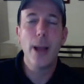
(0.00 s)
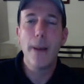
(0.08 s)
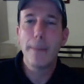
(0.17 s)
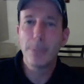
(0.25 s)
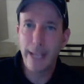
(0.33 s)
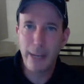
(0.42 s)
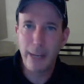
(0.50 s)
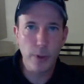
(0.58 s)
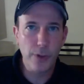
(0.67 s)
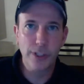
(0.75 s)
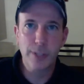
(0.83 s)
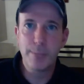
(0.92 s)
play, whether
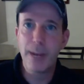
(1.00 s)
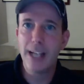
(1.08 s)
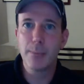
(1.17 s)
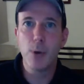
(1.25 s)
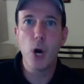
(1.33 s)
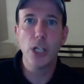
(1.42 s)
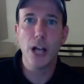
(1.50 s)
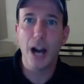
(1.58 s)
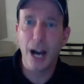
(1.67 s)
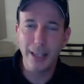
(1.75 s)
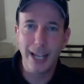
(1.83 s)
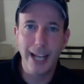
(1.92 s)
it's best ball,
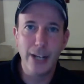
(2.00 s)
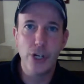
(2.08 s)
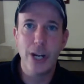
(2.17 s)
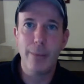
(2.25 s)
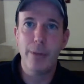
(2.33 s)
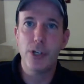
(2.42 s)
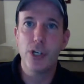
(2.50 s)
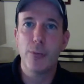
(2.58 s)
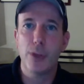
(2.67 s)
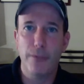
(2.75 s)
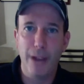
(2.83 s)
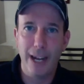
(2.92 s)
online championship, or the
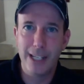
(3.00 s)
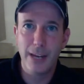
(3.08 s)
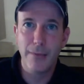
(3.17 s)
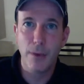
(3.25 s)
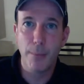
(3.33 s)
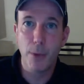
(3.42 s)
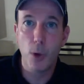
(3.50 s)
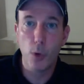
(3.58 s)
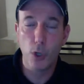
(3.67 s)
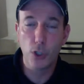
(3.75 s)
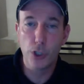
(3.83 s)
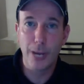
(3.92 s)
Fantasy Football
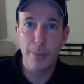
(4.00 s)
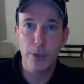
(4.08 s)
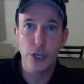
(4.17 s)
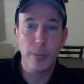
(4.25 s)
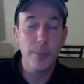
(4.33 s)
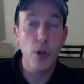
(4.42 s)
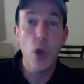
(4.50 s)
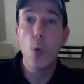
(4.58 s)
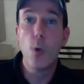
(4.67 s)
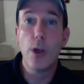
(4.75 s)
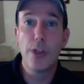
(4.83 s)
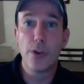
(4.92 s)
World Championship,
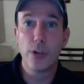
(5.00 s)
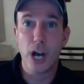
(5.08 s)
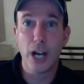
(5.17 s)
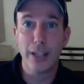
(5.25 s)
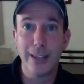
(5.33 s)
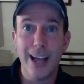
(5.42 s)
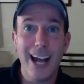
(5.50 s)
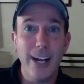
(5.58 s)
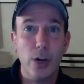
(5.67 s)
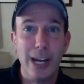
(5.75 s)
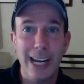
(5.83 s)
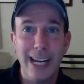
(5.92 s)
whether it's online
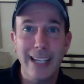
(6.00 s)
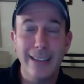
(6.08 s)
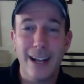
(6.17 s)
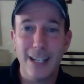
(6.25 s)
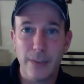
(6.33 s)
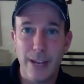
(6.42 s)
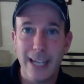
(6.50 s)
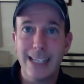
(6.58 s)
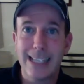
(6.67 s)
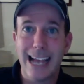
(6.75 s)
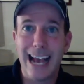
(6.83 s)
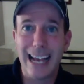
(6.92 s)
or in Las
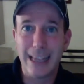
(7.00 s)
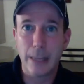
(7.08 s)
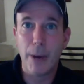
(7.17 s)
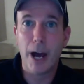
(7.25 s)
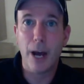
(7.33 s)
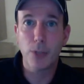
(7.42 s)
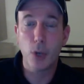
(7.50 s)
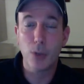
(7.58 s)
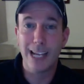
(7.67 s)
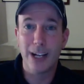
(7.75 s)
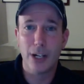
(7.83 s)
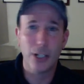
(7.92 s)
Vegas at the Palms
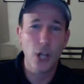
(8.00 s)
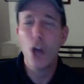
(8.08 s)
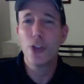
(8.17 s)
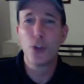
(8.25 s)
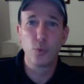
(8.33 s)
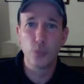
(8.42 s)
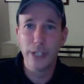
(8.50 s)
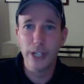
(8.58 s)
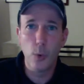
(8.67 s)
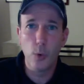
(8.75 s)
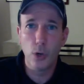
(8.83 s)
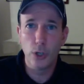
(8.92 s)
Hotel, the
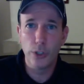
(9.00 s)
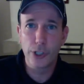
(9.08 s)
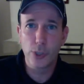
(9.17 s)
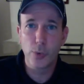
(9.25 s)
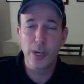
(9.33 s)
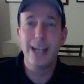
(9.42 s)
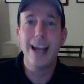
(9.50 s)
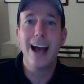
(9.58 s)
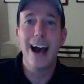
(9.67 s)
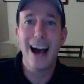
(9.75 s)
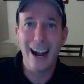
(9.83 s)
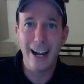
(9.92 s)
Real World Suite.
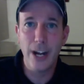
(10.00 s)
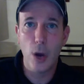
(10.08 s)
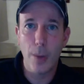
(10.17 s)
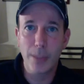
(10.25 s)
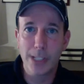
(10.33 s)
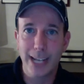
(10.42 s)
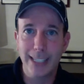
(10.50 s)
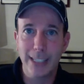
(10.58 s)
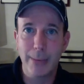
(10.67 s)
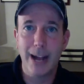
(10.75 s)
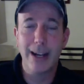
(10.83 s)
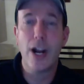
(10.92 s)
I know I'm psyched
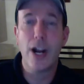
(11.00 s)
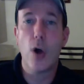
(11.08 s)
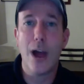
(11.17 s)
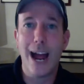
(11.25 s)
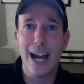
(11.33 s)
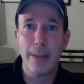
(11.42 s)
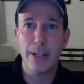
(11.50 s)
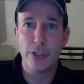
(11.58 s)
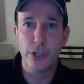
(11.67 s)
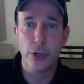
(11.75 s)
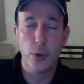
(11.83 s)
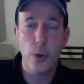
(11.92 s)
about it. I know Adam is
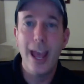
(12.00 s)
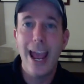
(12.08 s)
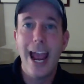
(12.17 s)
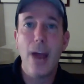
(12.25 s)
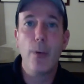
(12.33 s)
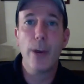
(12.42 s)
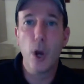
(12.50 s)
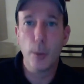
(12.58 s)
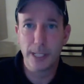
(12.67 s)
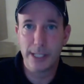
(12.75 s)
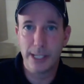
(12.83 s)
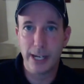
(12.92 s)
too, and we hope
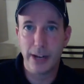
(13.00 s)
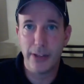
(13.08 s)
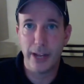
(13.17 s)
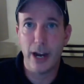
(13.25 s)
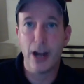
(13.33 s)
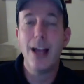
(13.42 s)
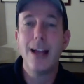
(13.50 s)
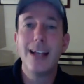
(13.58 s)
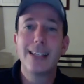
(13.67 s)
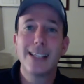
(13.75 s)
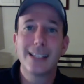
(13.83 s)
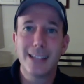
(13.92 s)
to see you there. This
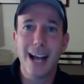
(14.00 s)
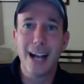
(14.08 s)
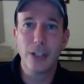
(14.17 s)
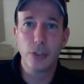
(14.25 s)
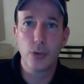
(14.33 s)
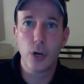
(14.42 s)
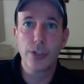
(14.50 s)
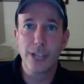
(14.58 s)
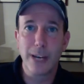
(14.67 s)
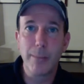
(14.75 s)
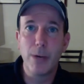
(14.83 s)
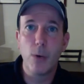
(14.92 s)
is Dr. Roto
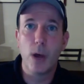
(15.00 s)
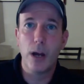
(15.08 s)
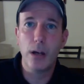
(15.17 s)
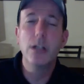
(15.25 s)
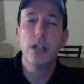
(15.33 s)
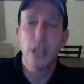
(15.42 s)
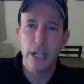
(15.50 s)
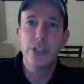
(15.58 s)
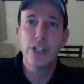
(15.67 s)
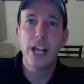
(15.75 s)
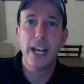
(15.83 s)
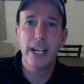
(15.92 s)
saying be well and
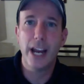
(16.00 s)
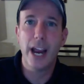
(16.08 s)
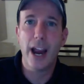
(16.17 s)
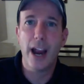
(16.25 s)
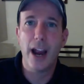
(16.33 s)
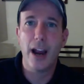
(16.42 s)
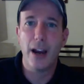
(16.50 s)
take care.